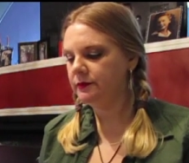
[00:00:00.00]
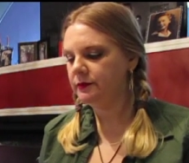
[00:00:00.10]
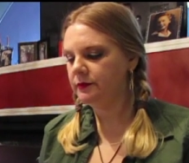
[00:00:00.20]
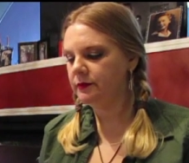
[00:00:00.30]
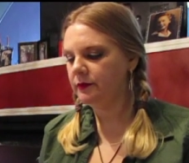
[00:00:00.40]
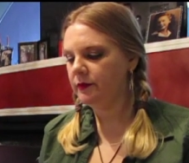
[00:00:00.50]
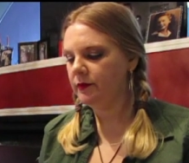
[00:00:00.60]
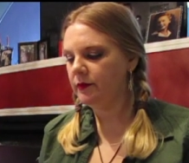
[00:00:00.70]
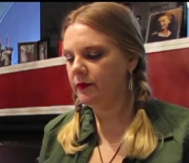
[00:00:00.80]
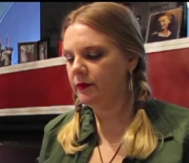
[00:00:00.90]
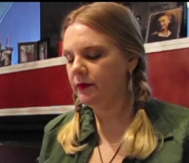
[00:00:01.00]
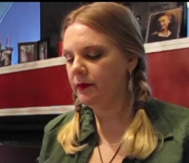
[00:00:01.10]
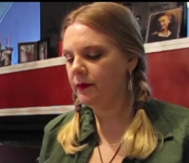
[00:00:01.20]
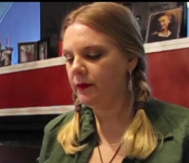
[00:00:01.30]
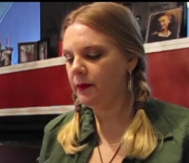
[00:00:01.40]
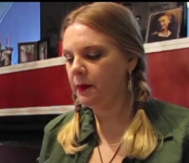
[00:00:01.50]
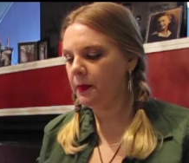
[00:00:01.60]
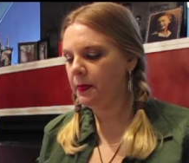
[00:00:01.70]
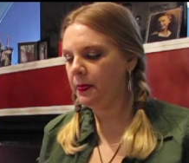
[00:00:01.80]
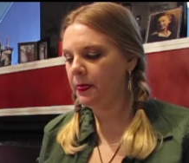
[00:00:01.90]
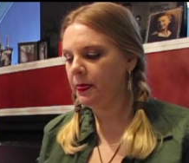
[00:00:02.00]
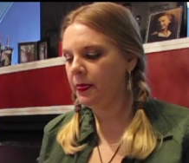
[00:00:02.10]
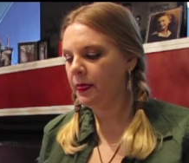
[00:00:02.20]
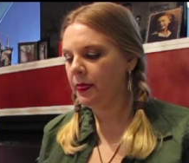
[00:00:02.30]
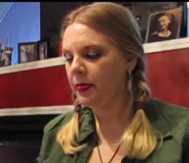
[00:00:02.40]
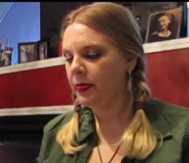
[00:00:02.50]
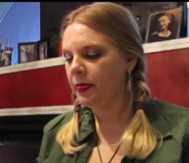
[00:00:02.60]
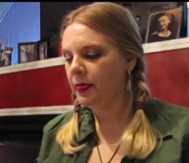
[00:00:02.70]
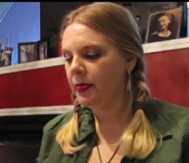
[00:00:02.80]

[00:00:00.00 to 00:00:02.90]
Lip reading: [no speech]